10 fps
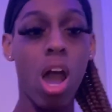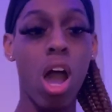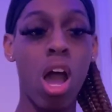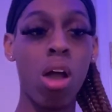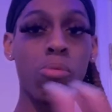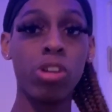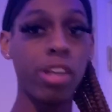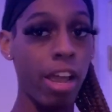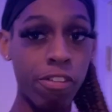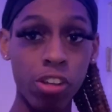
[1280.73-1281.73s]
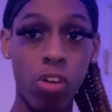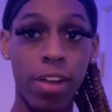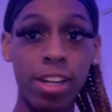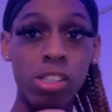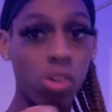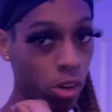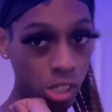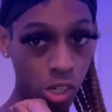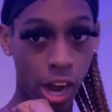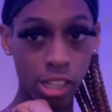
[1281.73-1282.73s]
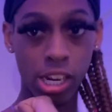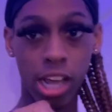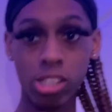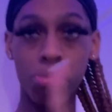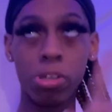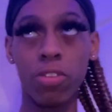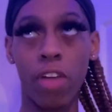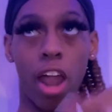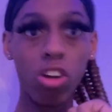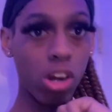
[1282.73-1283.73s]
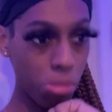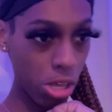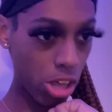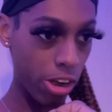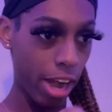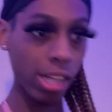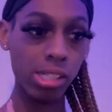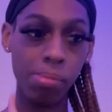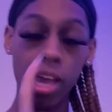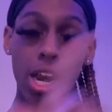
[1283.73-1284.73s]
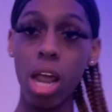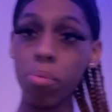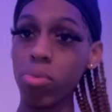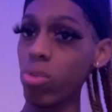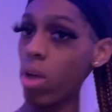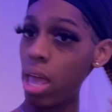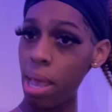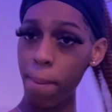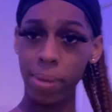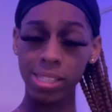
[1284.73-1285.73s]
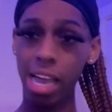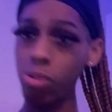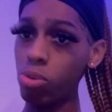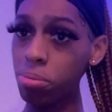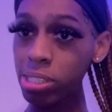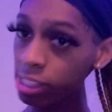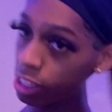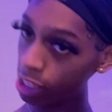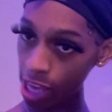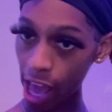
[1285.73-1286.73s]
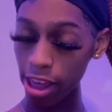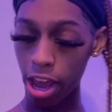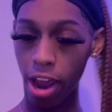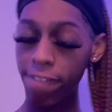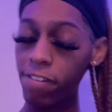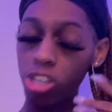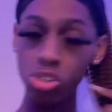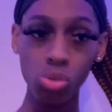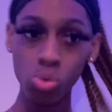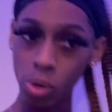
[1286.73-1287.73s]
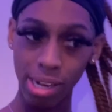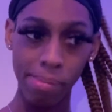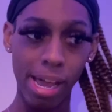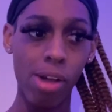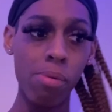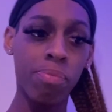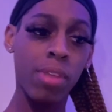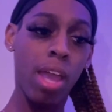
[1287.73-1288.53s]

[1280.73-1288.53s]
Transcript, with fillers: Um, we're definitely going to Orange Crush next. So, bitch, if y'all are going to be there next month in April, bitch, I will be seeing y'all there. Because you talking about.